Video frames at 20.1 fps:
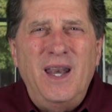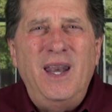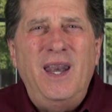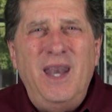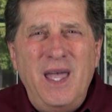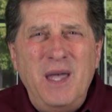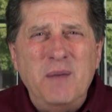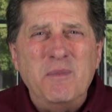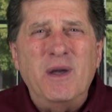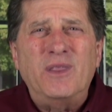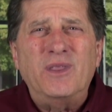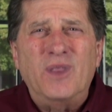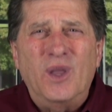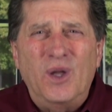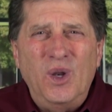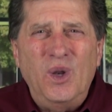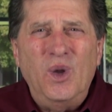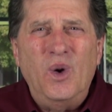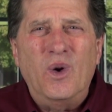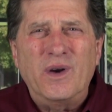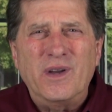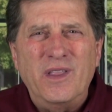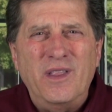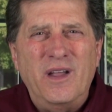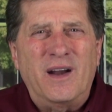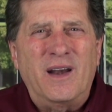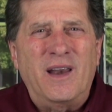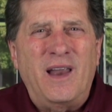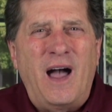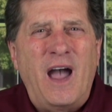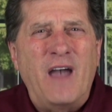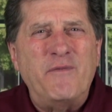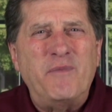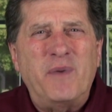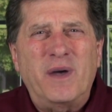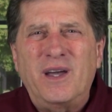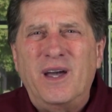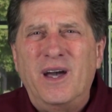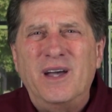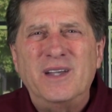limit the Lord in their life,
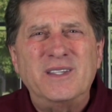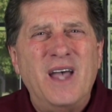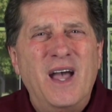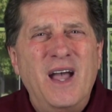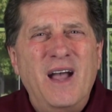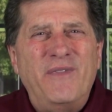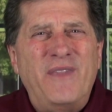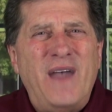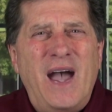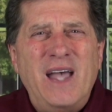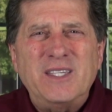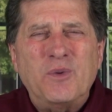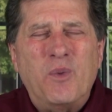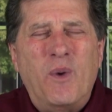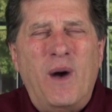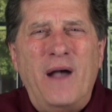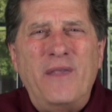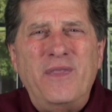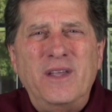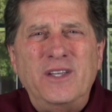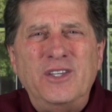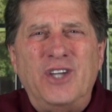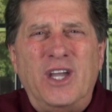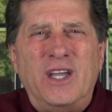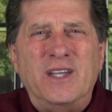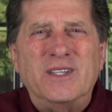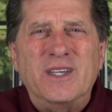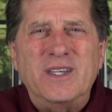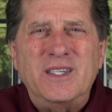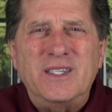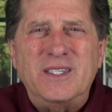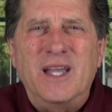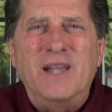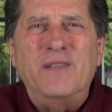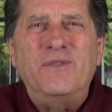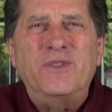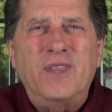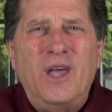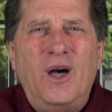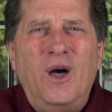because that's why Jesus
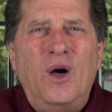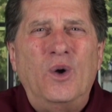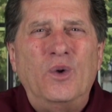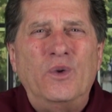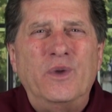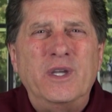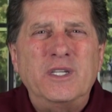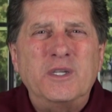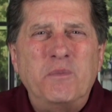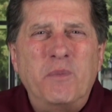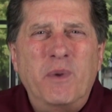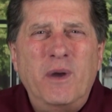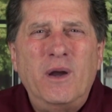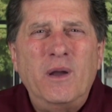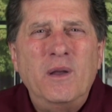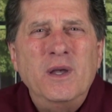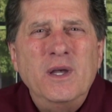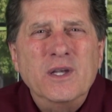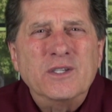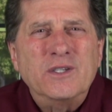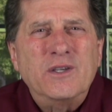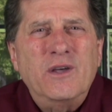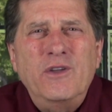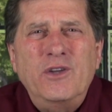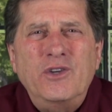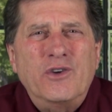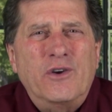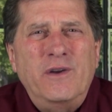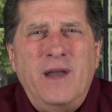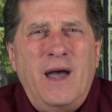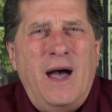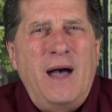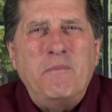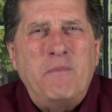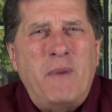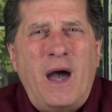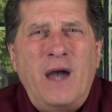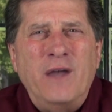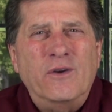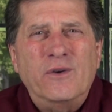sent the Holy Spirit, so that you're not
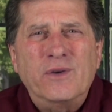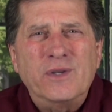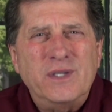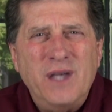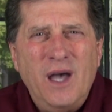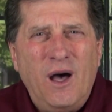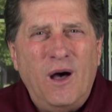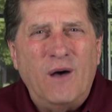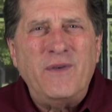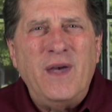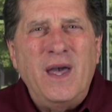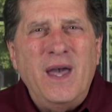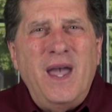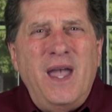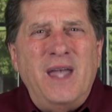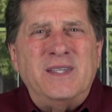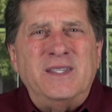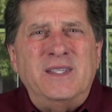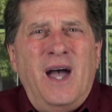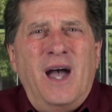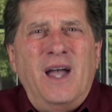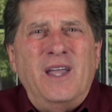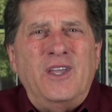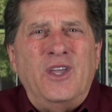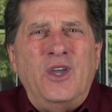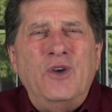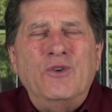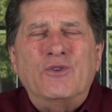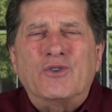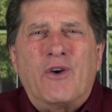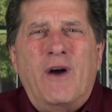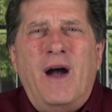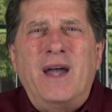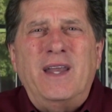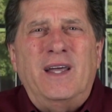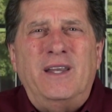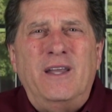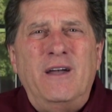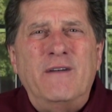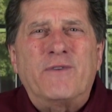by yourself. It's not you trying
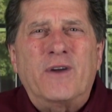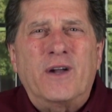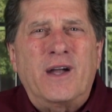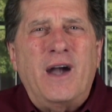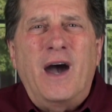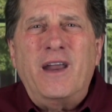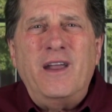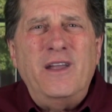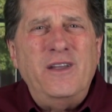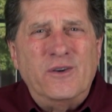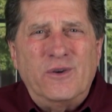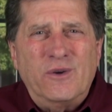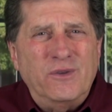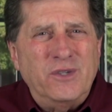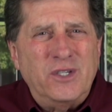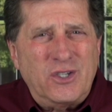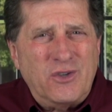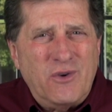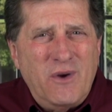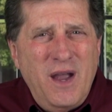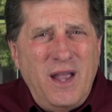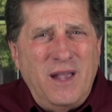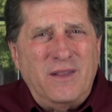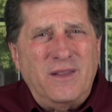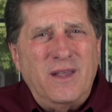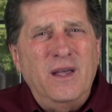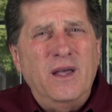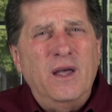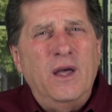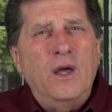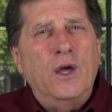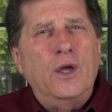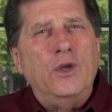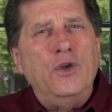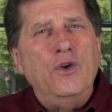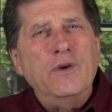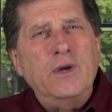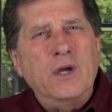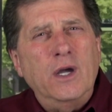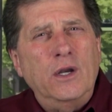to live for God in your own strength.
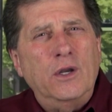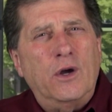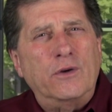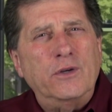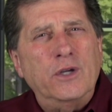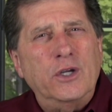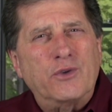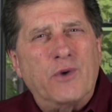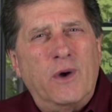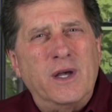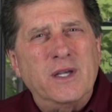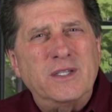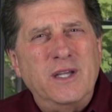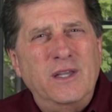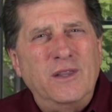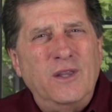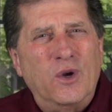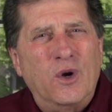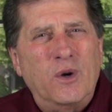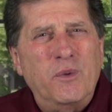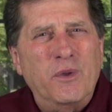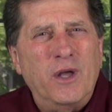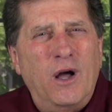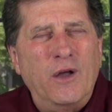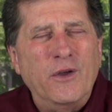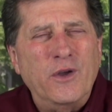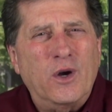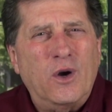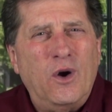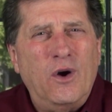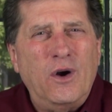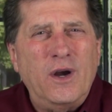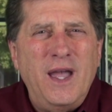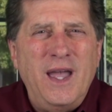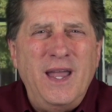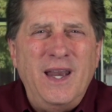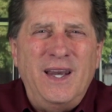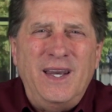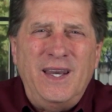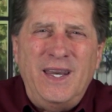You can learn to trust in the Lord with all your heart
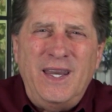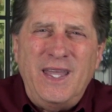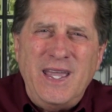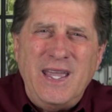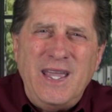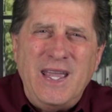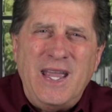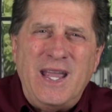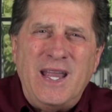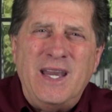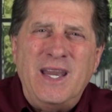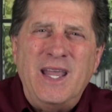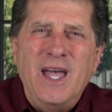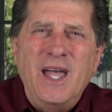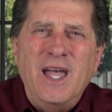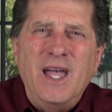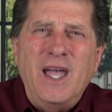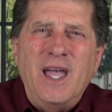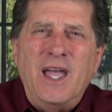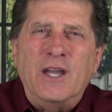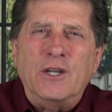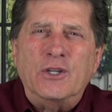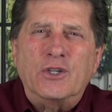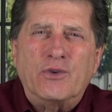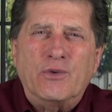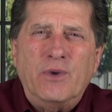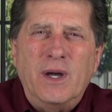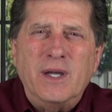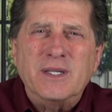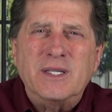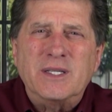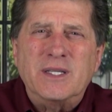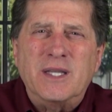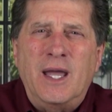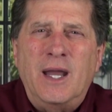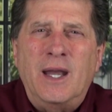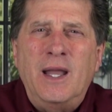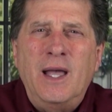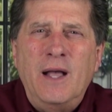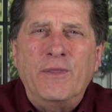and lean and trust
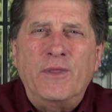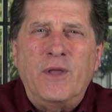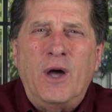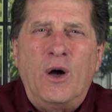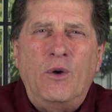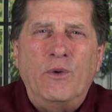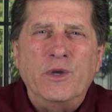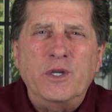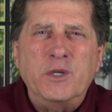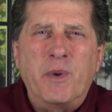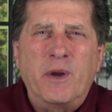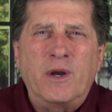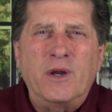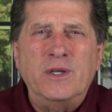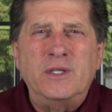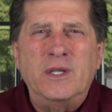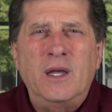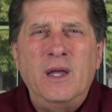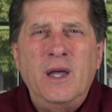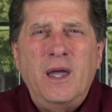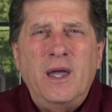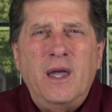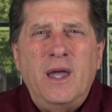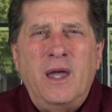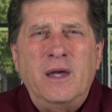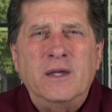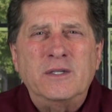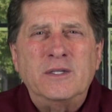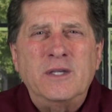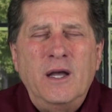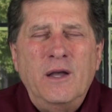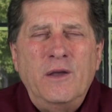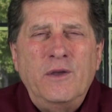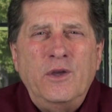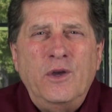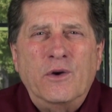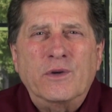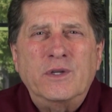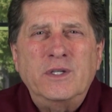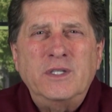in the Holy Spirit as
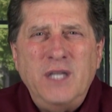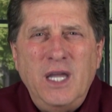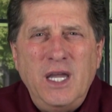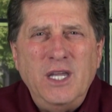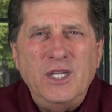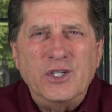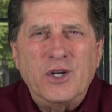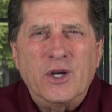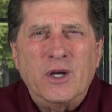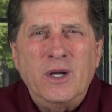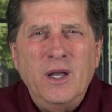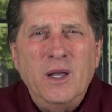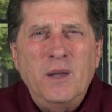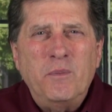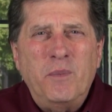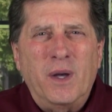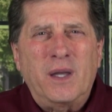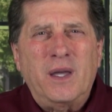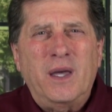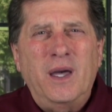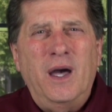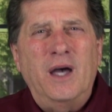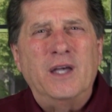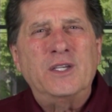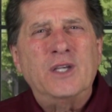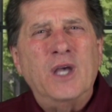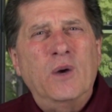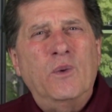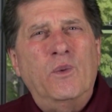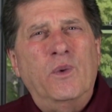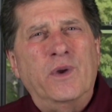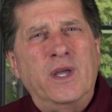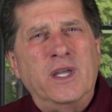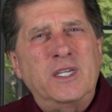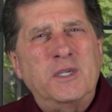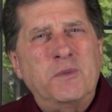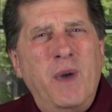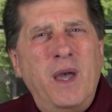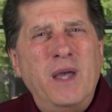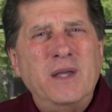your teacher, because when he
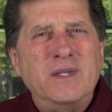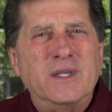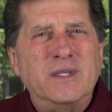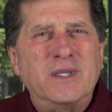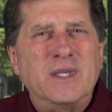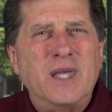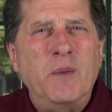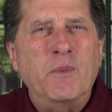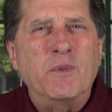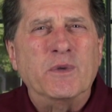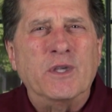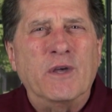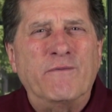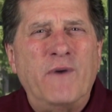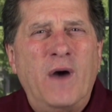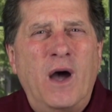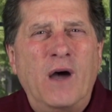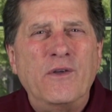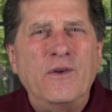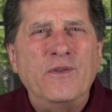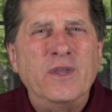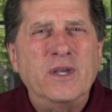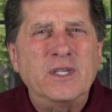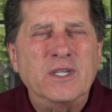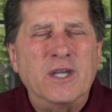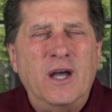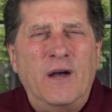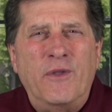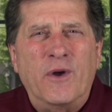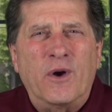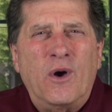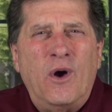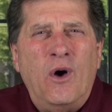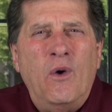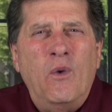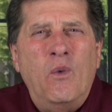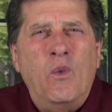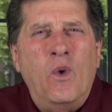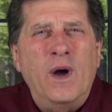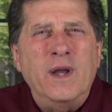speaks the same as the Father and the Son, they're
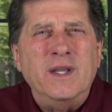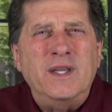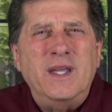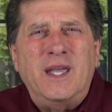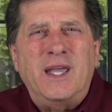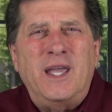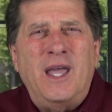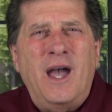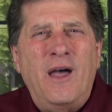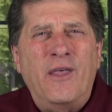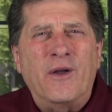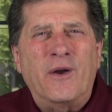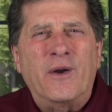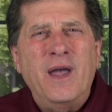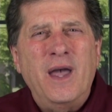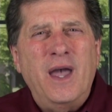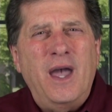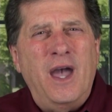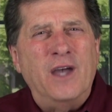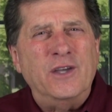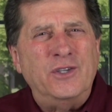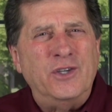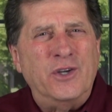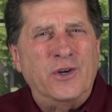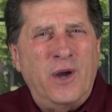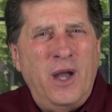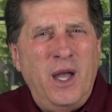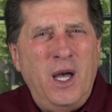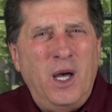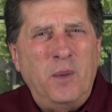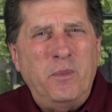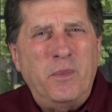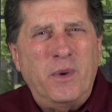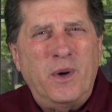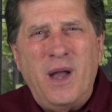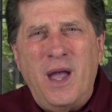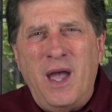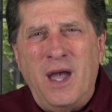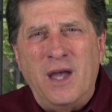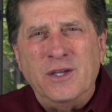all one together as your
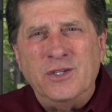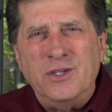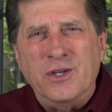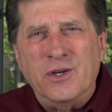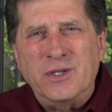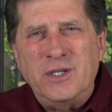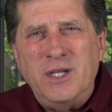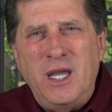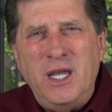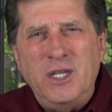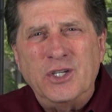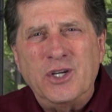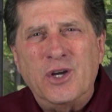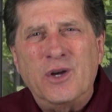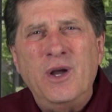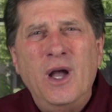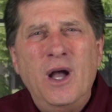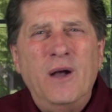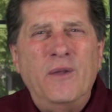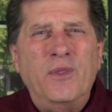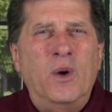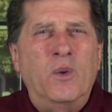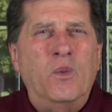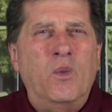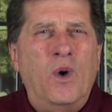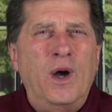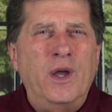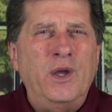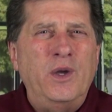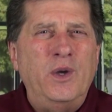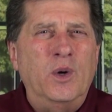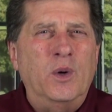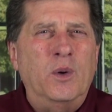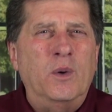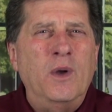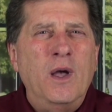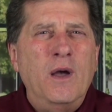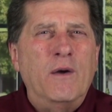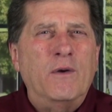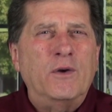helper, as your teacher, the one who
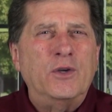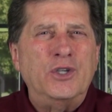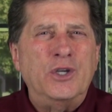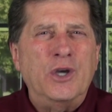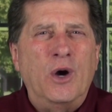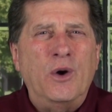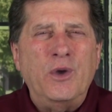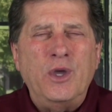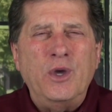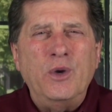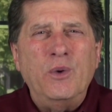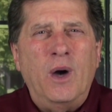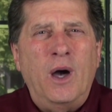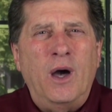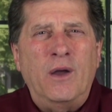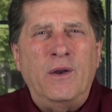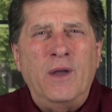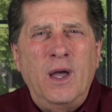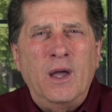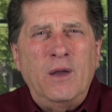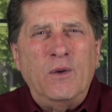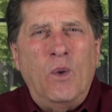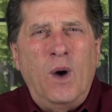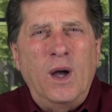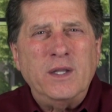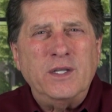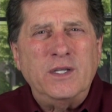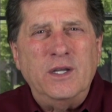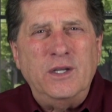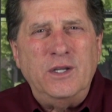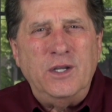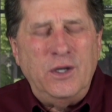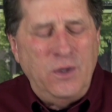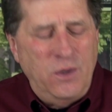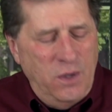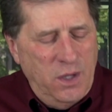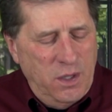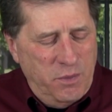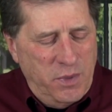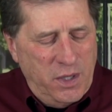will show you on what to
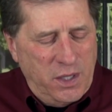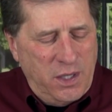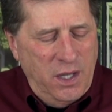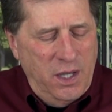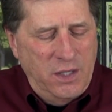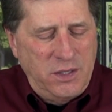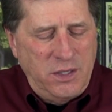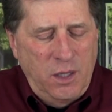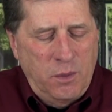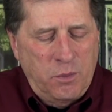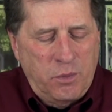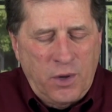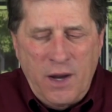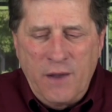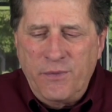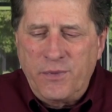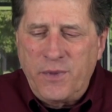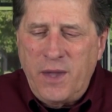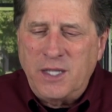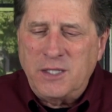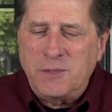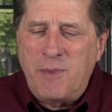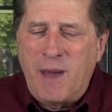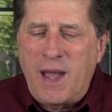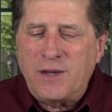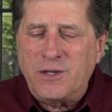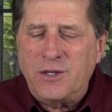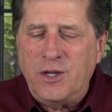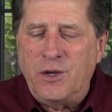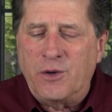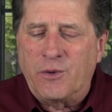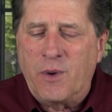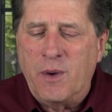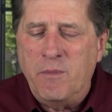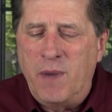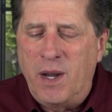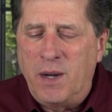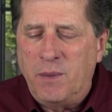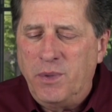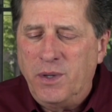do, because he'll bring things back to your
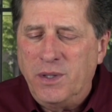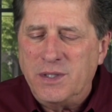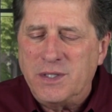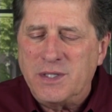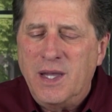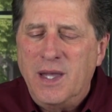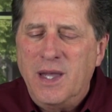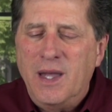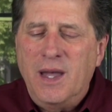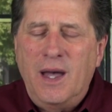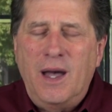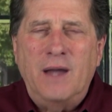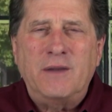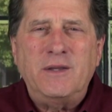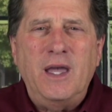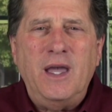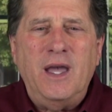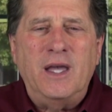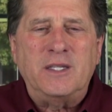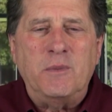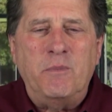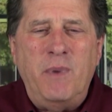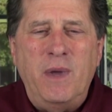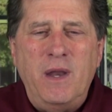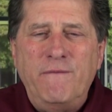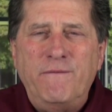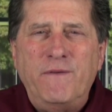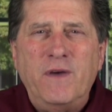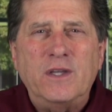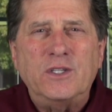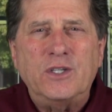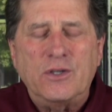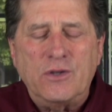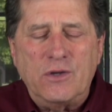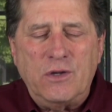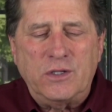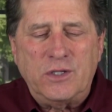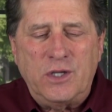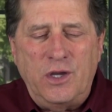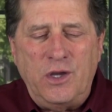remembrance. I tell you, it's
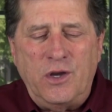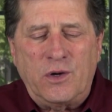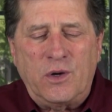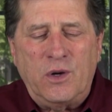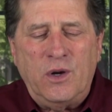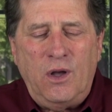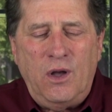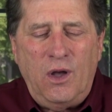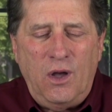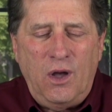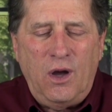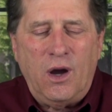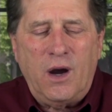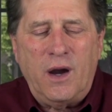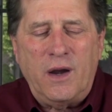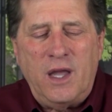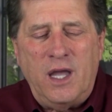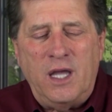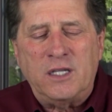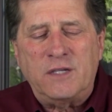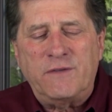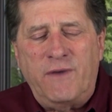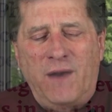beneficial to your heart, as